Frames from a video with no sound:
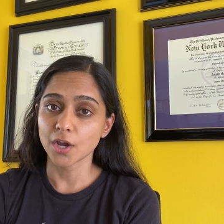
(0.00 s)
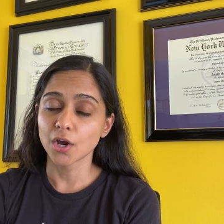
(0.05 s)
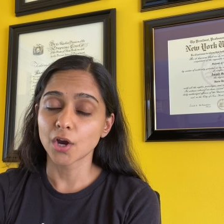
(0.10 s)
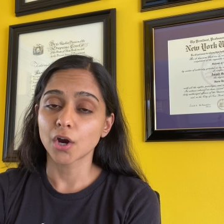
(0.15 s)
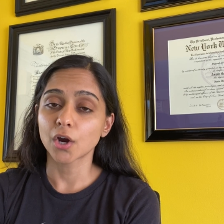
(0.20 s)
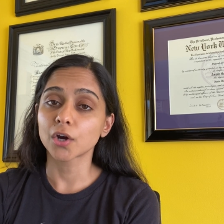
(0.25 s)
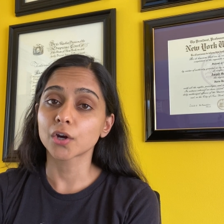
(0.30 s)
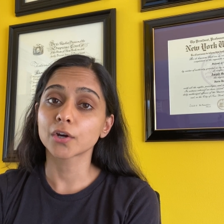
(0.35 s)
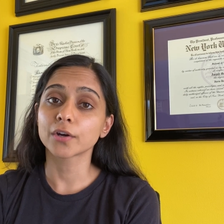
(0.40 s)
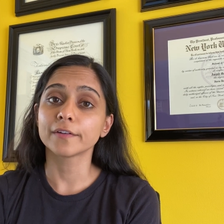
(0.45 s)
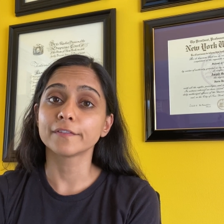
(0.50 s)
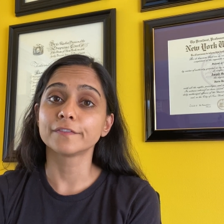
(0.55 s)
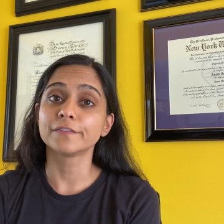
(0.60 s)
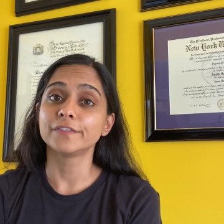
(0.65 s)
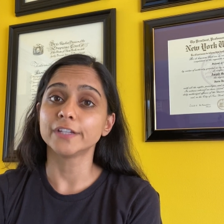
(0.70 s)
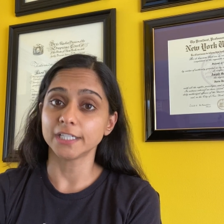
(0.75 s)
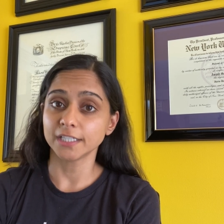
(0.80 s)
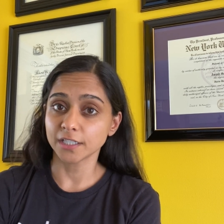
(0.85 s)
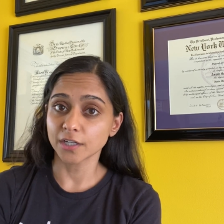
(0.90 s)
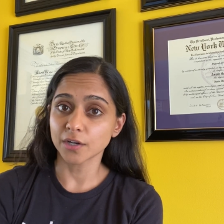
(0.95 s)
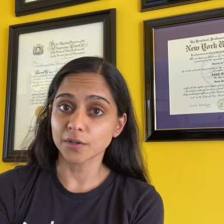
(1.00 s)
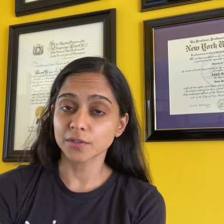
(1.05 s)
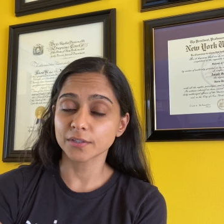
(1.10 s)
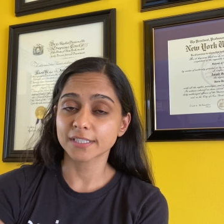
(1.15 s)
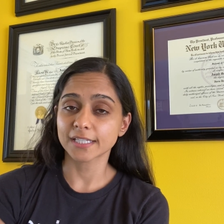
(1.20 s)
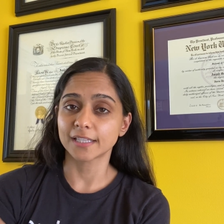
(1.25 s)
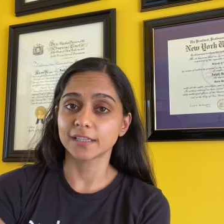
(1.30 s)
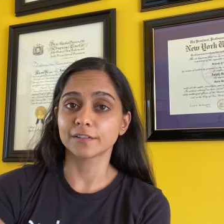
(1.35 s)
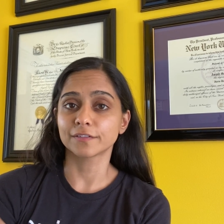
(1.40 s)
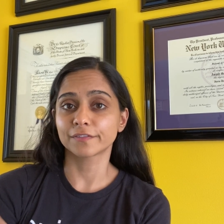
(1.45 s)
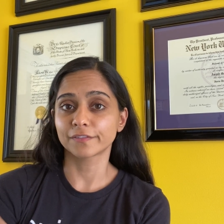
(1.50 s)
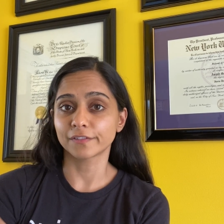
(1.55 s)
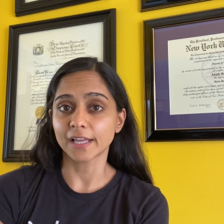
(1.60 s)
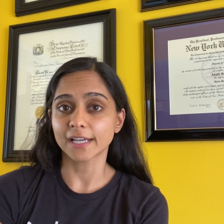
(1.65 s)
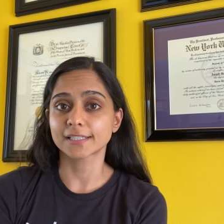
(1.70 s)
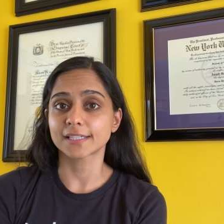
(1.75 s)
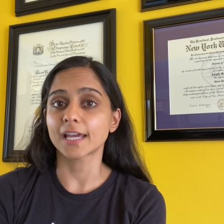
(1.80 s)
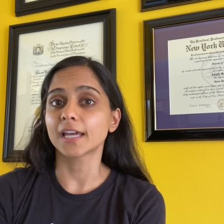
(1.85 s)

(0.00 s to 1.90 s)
Her videos in the Flex